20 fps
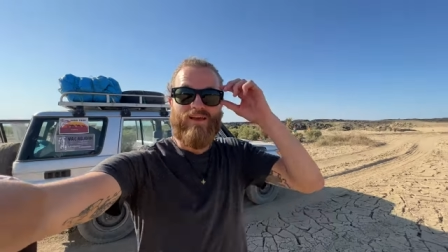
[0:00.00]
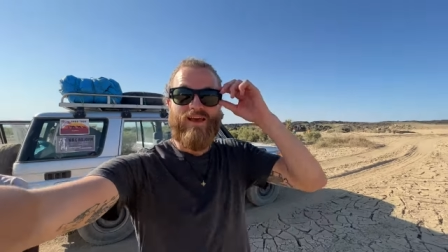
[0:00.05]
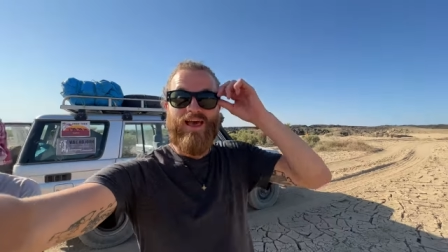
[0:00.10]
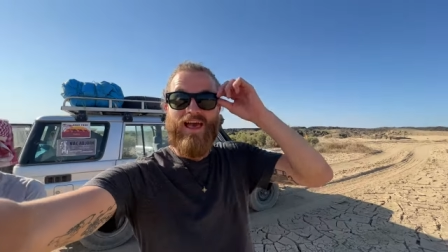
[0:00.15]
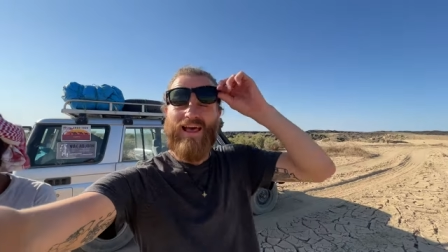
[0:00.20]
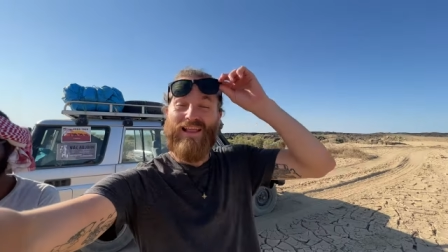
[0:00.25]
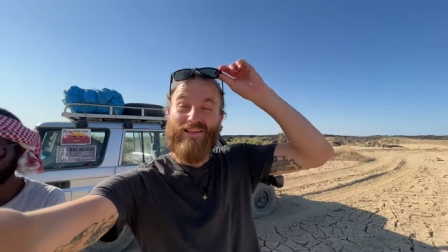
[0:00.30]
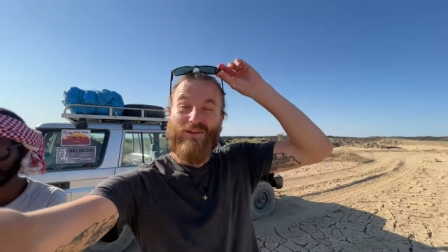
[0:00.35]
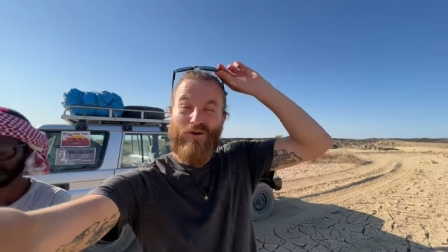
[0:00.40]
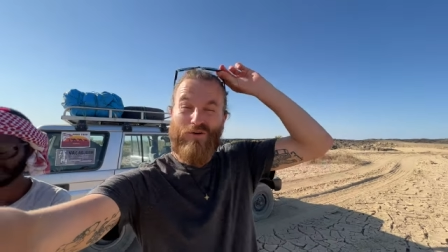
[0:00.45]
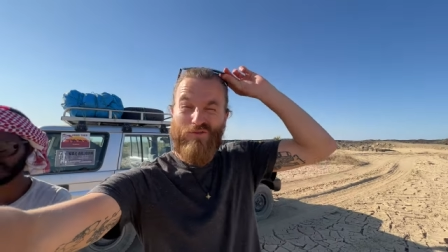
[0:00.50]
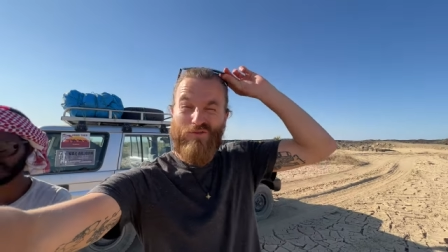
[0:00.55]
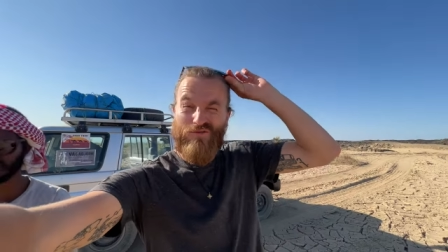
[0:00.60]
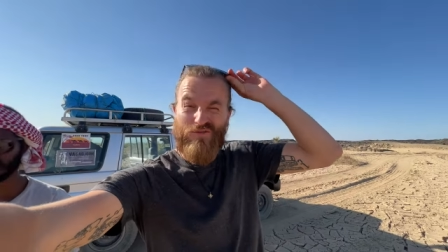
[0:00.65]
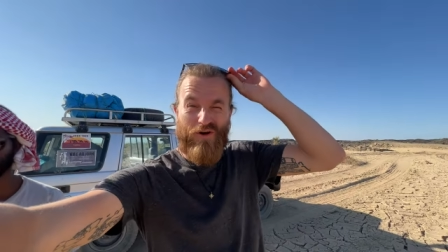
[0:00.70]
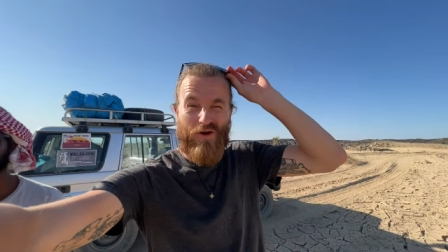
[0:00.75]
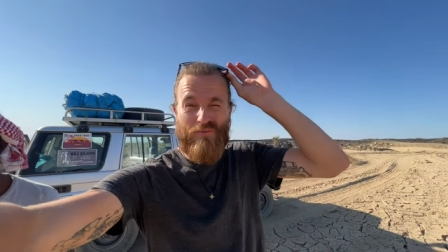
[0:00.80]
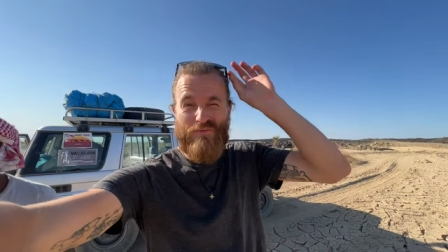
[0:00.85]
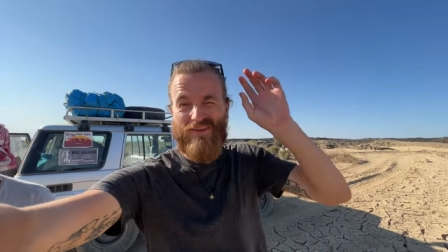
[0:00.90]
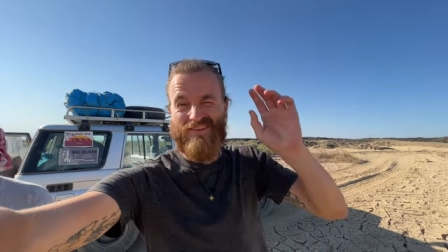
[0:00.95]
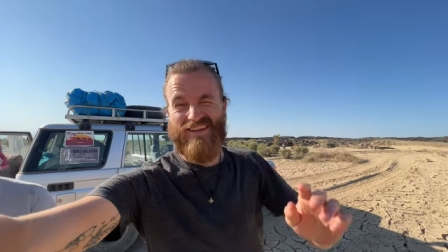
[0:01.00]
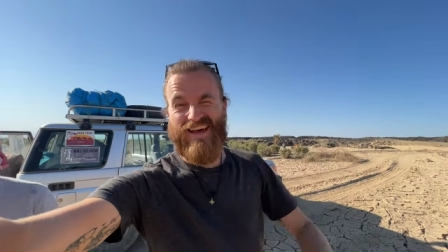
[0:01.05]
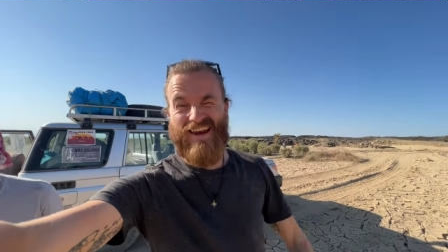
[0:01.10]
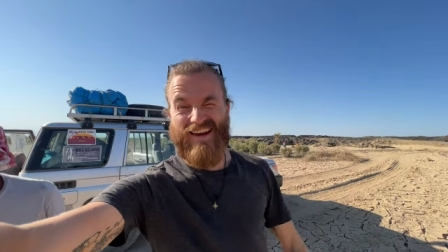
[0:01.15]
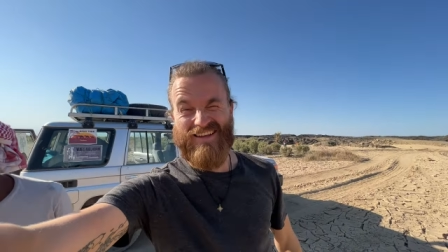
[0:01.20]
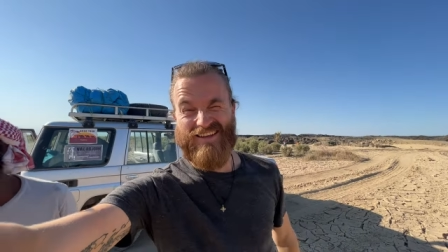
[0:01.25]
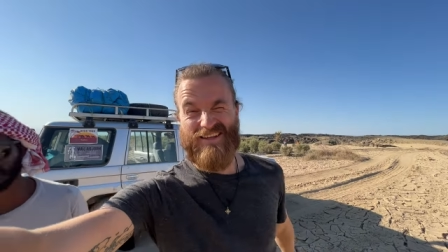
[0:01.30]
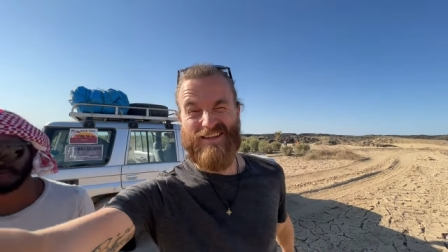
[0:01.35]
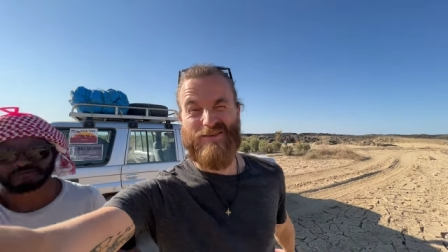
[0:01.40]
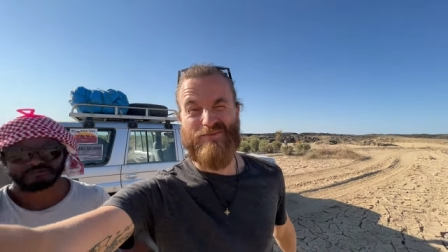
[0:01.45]
Hello from the
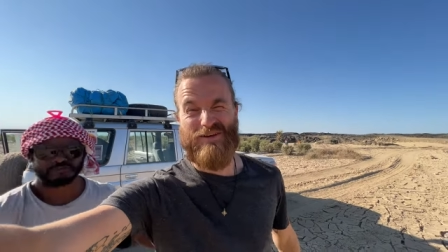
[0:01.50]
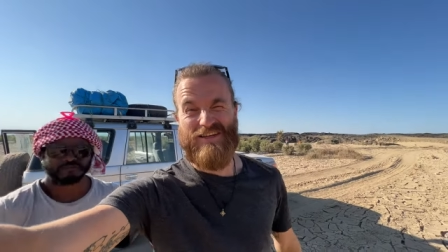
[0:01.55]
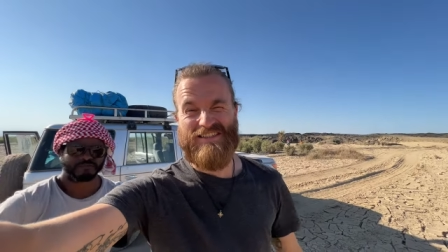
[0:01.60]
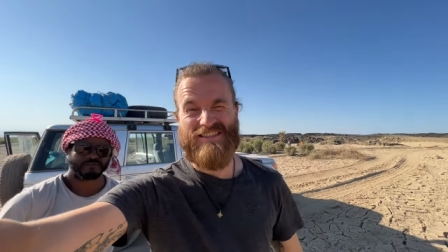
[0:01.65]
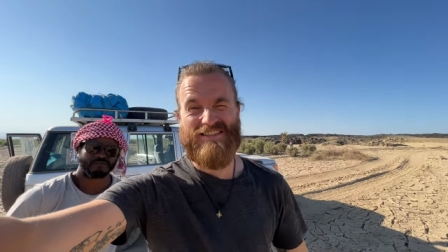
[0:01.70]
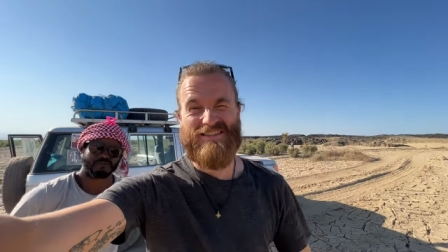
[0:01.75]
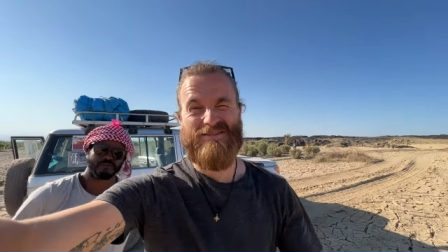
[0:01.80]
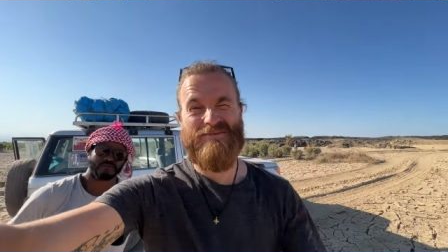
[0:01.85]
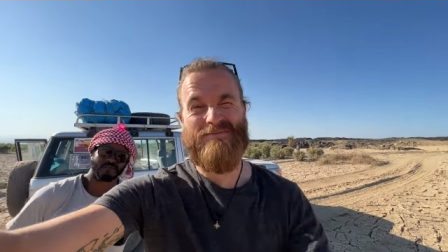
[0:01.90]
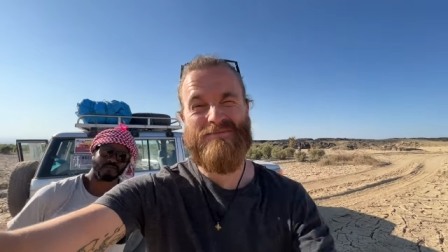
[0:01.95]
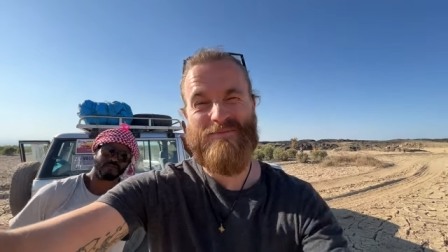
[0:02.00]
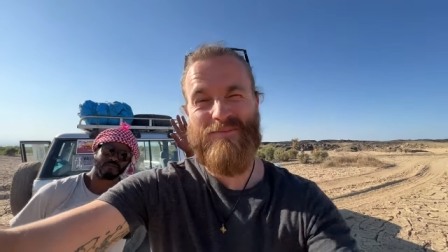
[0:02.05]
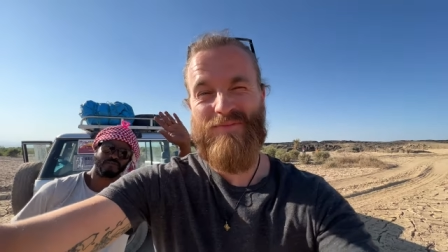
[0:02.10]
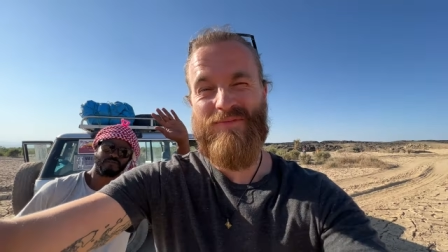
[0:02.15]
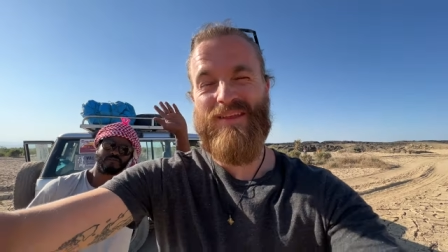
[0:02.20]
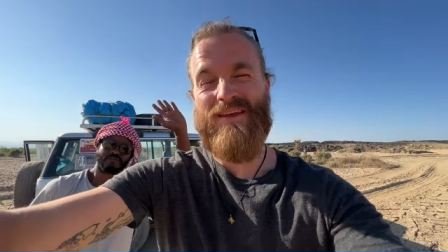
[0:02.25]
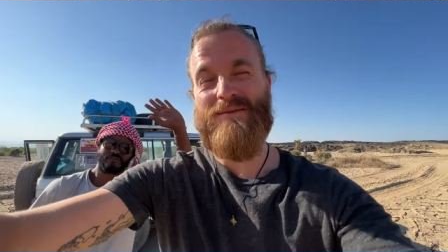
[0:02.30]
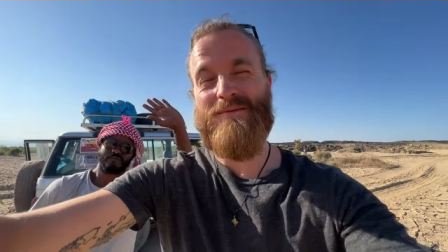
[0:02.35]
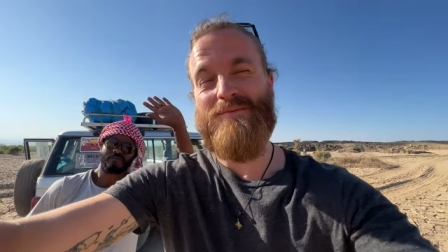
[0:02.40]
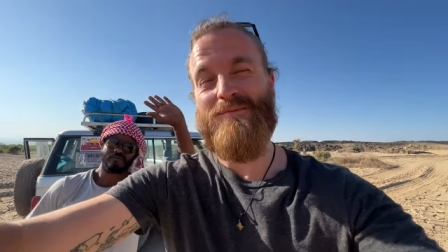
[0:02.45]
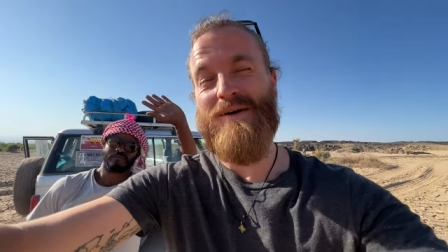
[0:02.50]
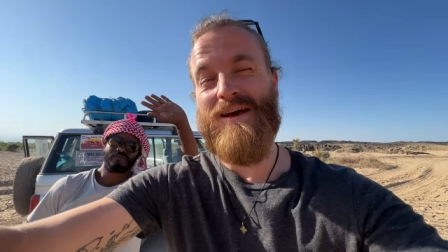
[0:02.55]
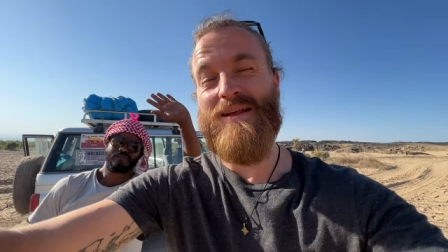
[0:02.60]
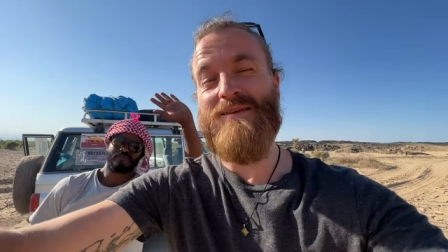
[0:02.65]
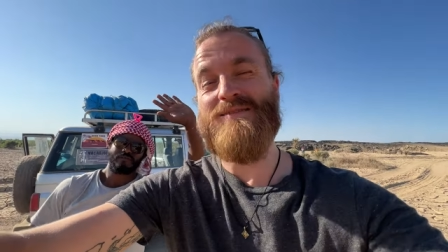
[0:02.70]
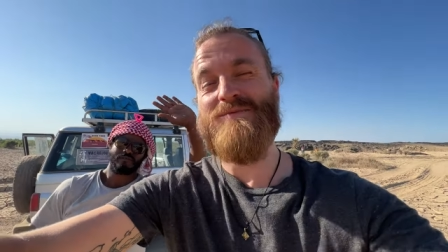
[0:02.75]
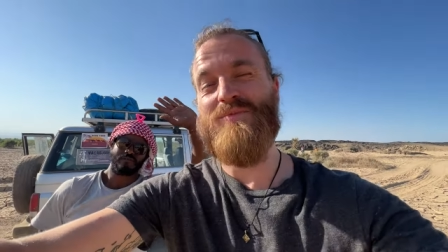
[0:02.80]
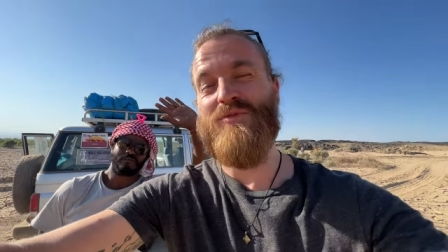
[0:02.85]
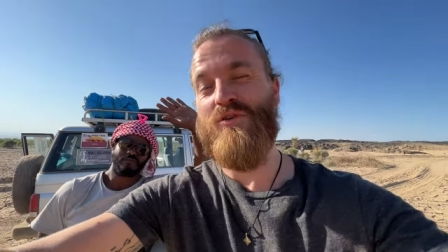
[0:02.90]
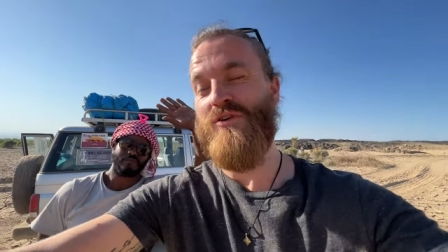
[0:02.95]
Danakil Depression. My name
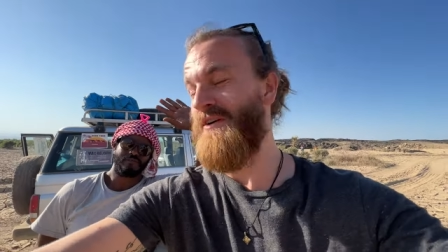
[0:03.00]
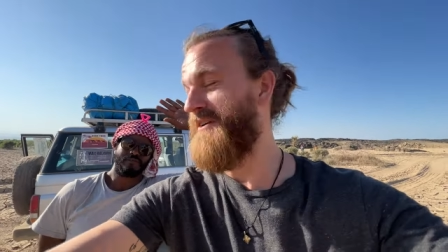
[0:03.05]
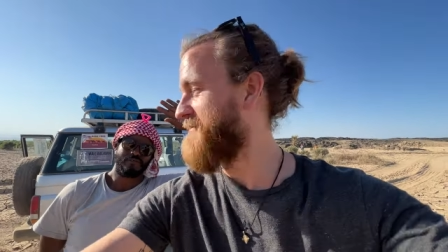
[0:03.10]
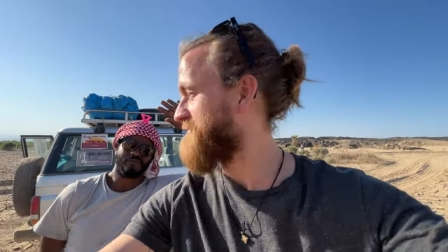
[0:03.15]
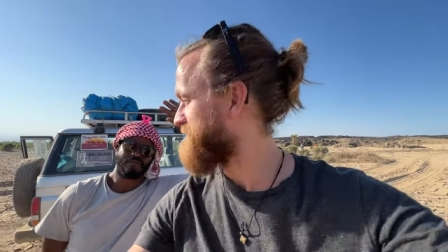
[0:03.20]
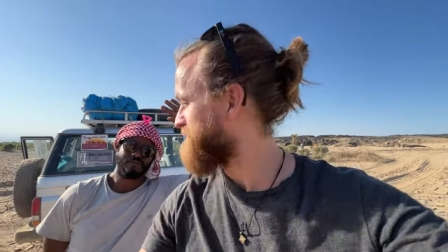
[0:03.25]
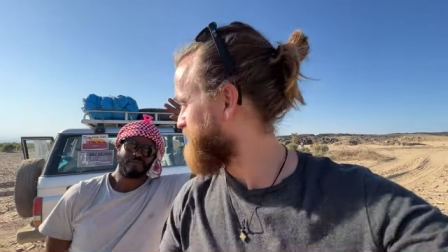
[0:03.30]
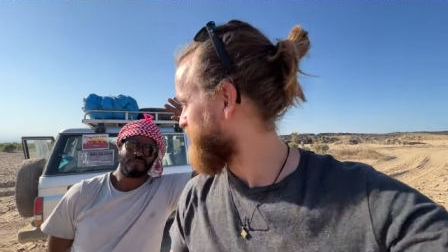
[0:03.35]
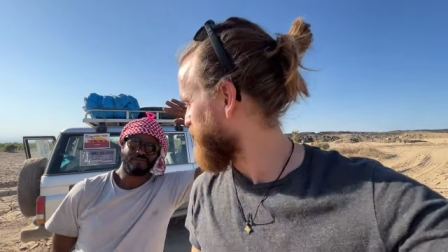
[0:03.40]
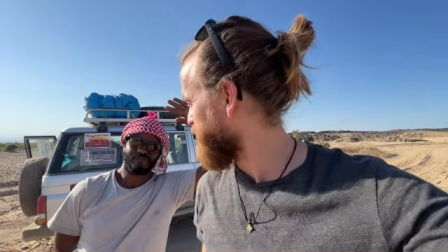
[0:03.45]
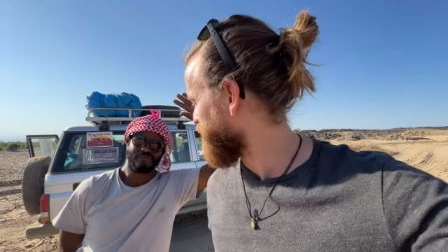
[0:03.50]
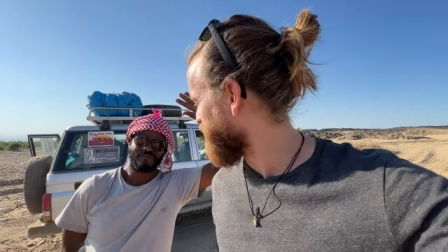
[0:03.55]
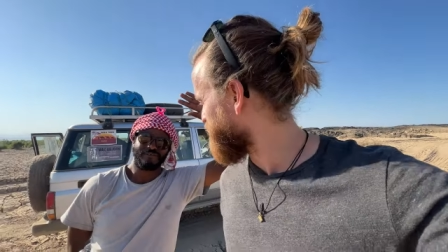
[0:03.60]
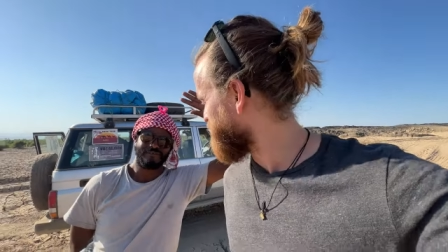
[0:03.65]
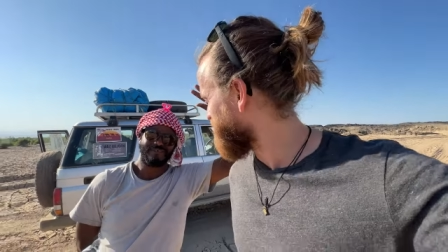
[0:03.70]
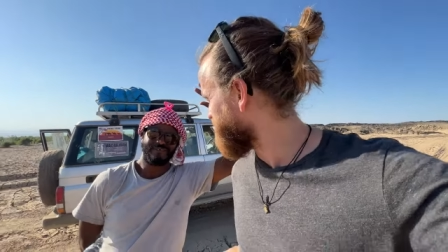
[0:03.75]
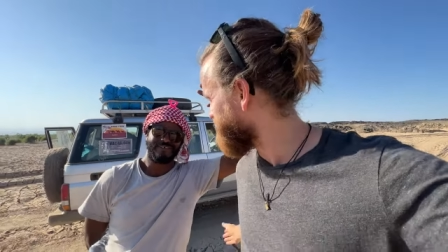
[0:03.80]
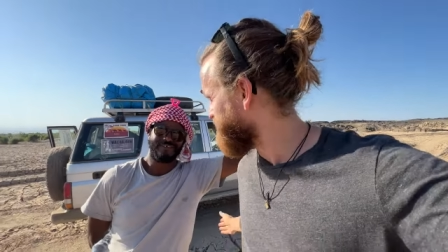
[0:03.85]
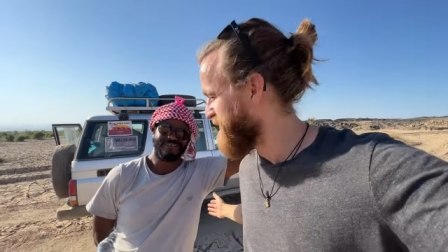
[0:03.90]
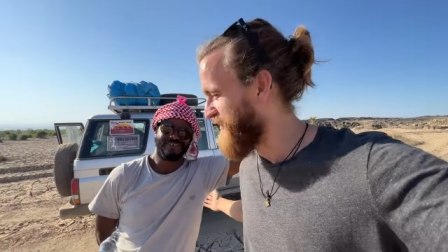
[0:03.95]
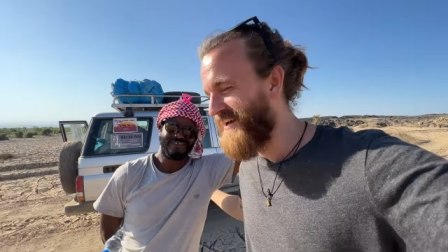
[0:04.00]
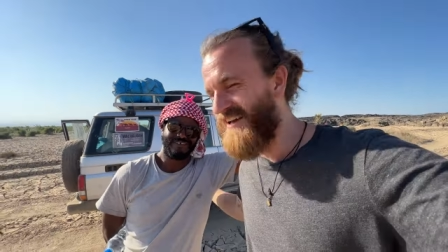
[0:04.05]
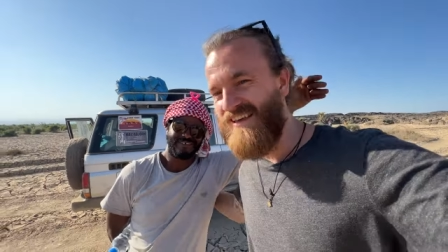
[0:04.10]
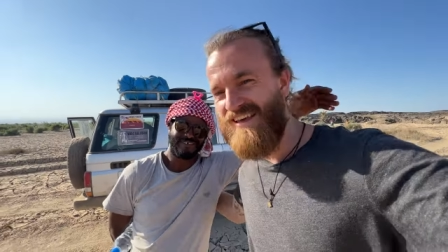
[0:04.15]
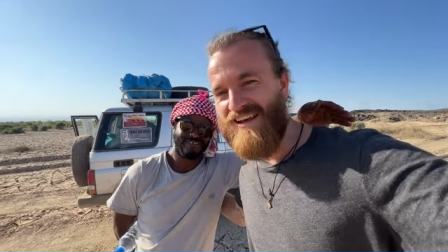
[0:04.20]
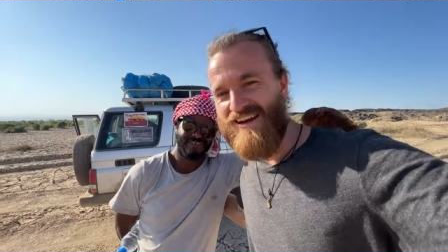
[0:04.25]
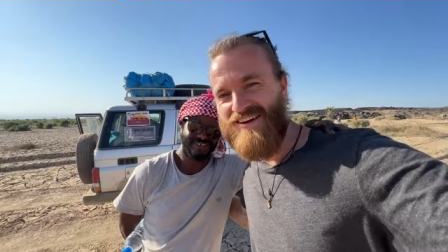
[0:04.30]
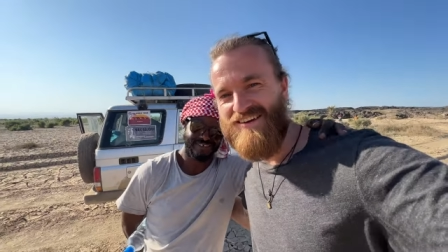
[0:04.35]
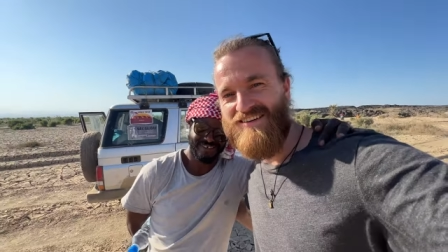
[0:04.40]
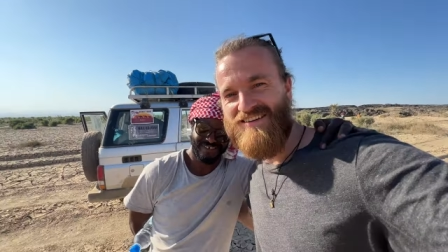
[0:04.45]
is Bjorn, and with me is Solaike
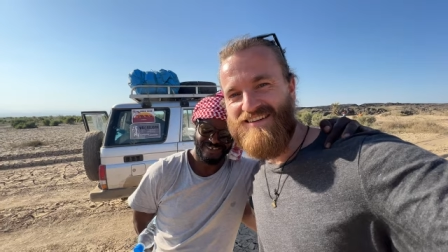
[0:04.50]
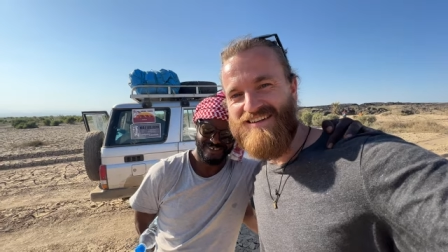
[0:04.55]
here.